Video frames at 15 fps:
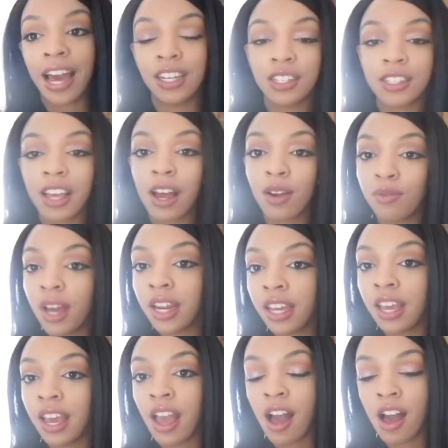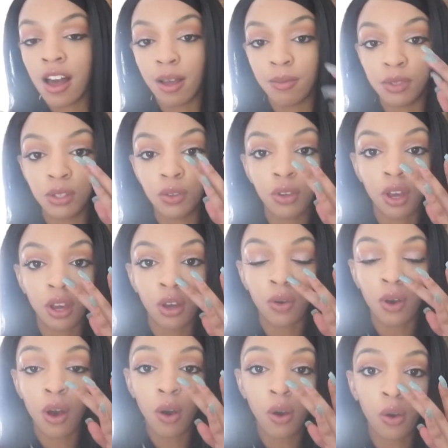I just got ready um, to
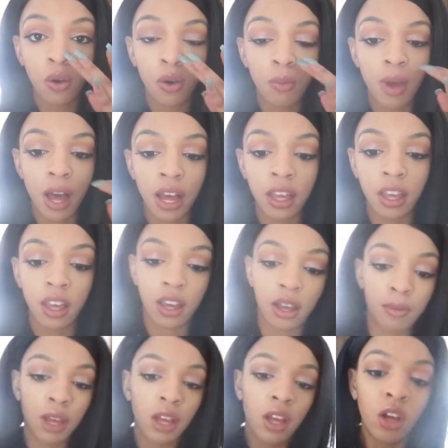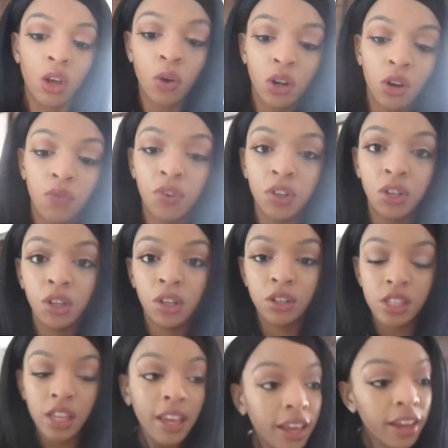go home. I am going home for New
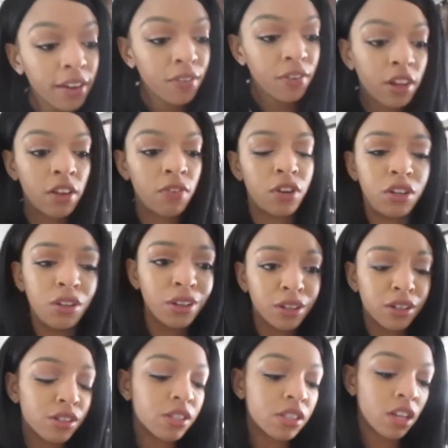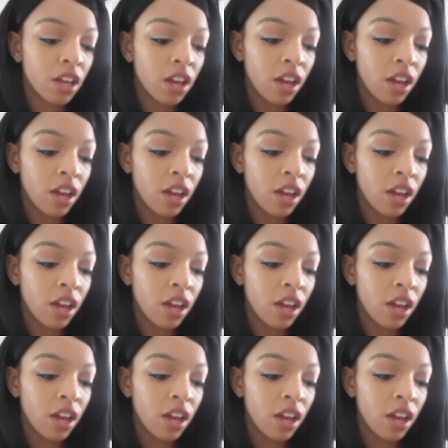Year's Eve, for New Year's.